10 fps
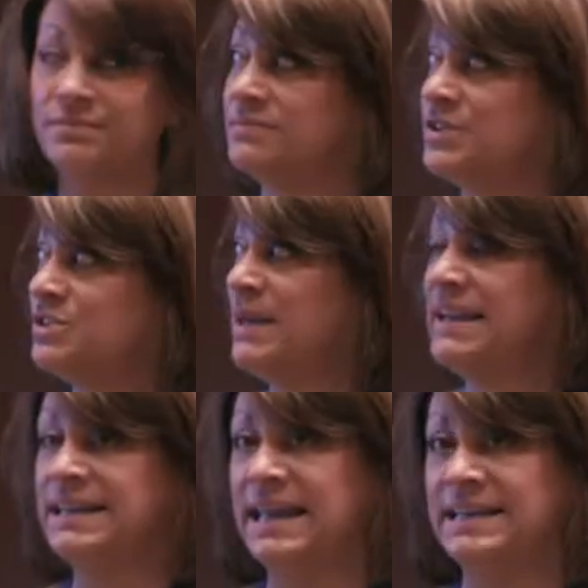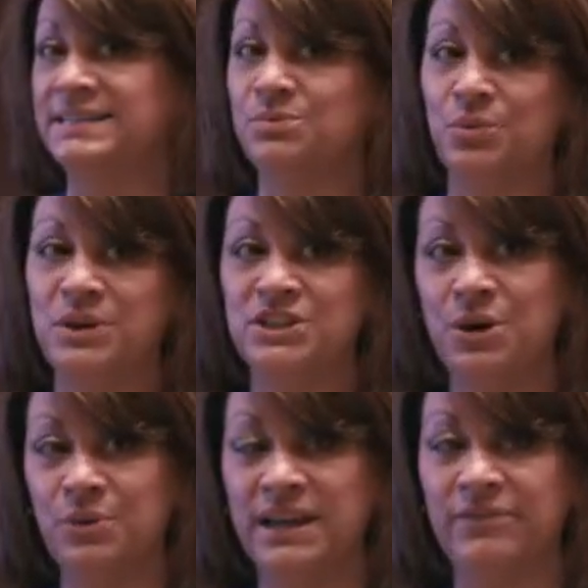There's many cases where we
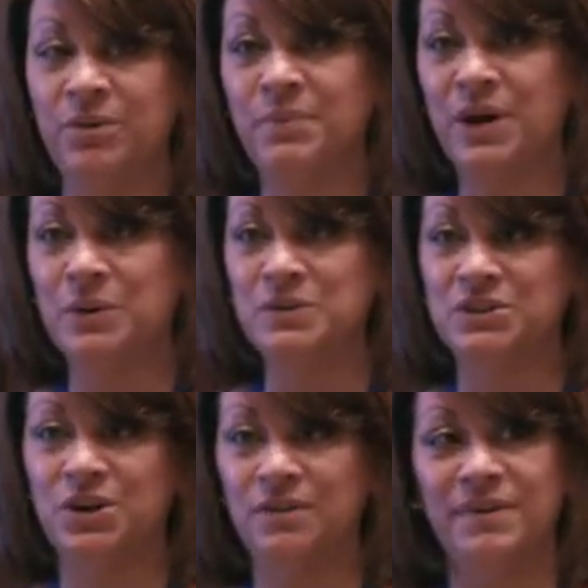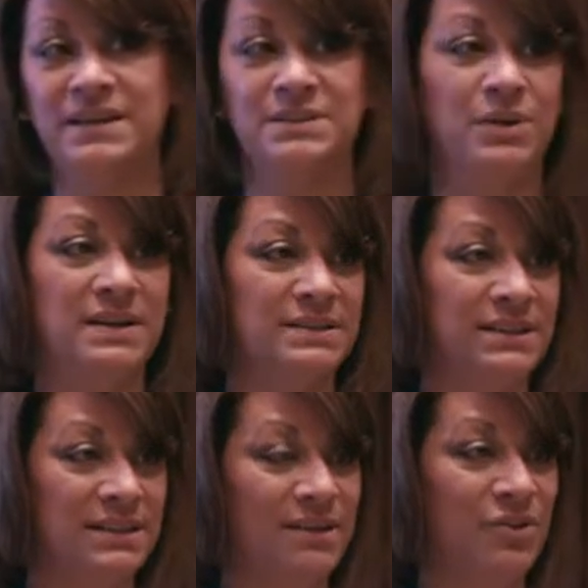don't even post our vice
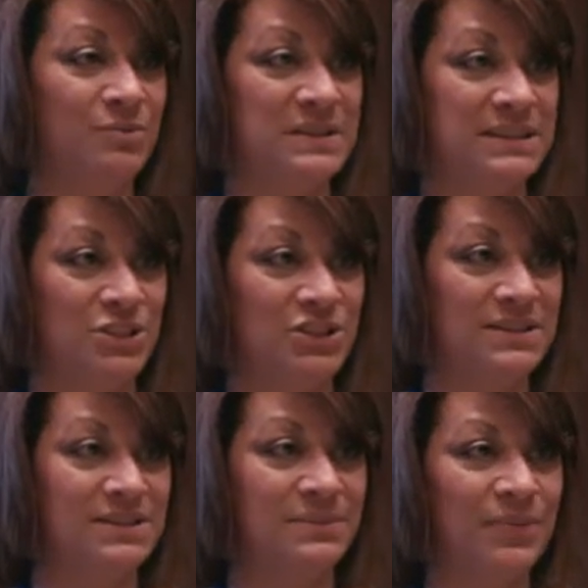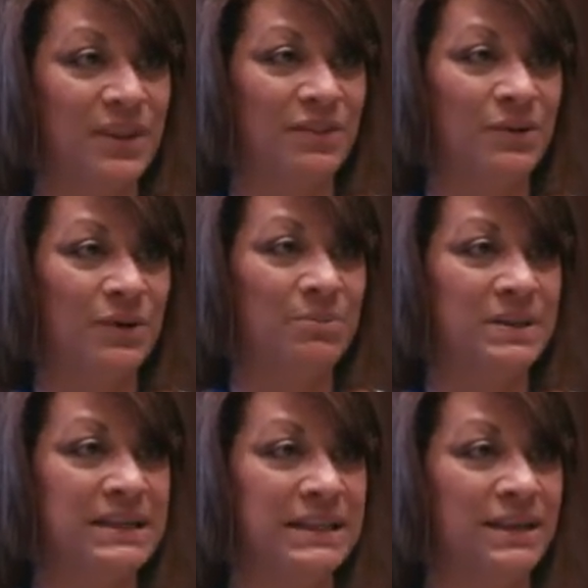president level positions. They're
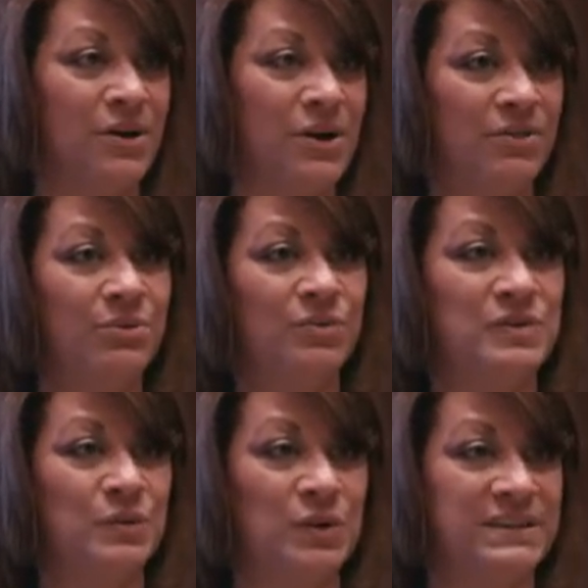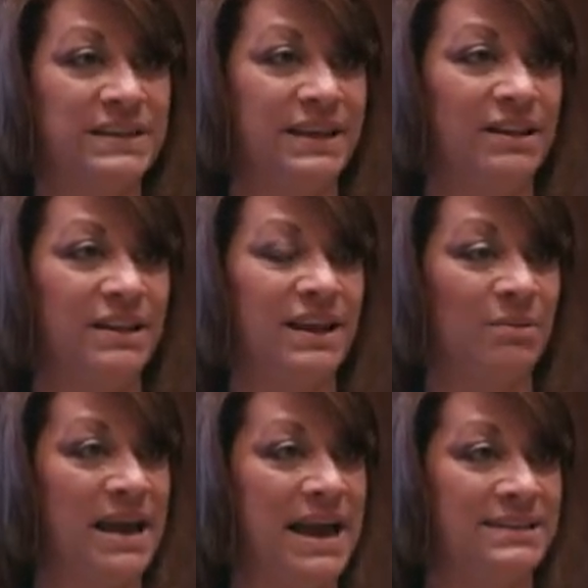completely gone through sourcing
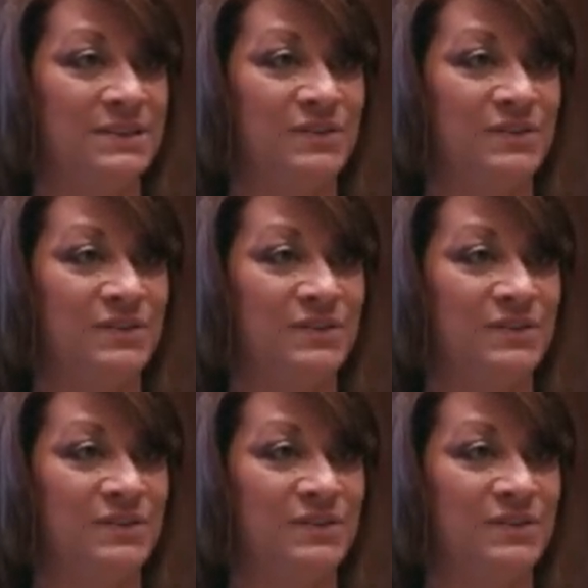and passive.